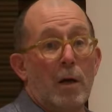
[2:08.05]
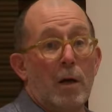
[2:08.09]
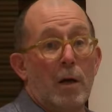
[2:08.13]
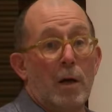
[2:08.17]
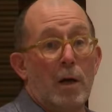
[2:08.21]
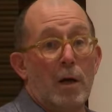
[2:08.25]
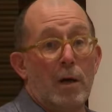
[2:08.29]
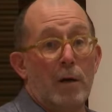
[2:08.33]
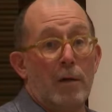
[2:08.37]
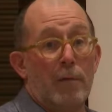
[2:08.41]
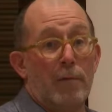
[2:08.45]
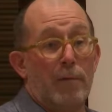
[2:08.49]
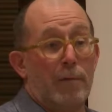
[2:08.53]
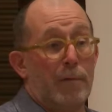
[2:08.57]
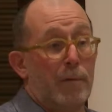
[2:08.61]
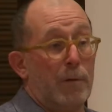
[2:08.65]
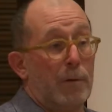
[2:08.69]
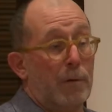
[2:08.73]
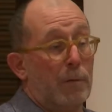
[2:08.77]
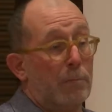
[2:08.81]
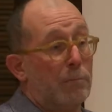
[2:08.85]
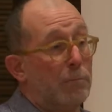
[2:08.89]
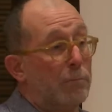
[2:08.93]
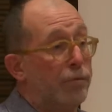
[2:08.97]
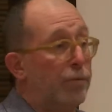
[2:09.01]
have
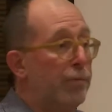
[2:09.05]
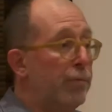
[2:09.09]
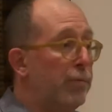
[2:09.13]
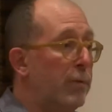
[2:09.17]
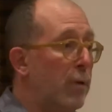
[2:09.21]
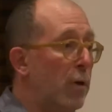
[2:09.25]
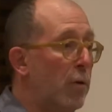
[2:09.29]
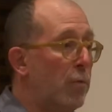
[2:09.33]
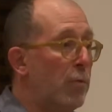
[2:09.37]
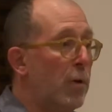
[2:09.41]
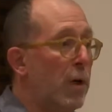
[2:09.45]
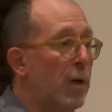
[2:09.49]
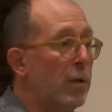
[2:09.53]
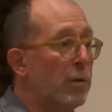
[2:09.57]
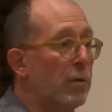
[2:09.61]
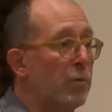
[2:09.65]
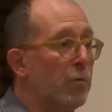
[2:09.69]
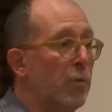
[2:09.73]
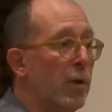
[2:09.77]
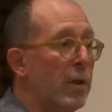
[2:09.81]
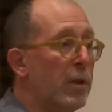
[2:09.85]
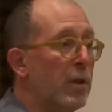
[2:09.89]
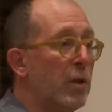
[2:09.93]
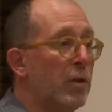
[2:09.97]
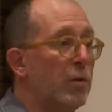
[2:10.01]
around
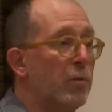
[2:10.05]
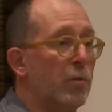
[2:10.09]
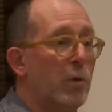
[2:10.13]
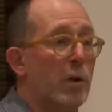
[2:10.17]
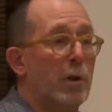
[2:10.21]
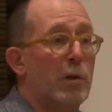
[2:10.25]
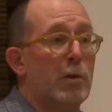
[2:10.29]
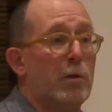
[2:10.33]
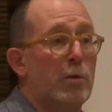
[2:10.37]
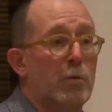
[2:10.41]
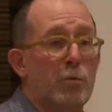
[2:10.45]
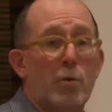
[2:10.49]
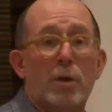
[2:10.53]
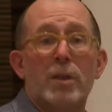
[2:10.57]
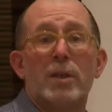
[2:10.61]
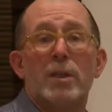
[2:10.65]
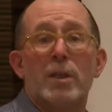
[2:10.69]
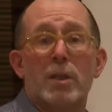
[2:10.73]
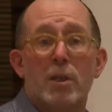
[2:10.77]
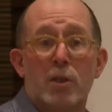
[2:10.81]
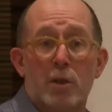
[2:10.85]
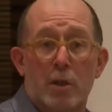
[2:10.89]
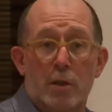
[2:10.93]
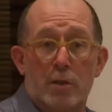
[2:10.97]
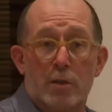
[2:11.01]
120
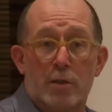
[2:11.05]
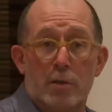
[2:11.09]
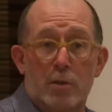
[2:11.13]
years,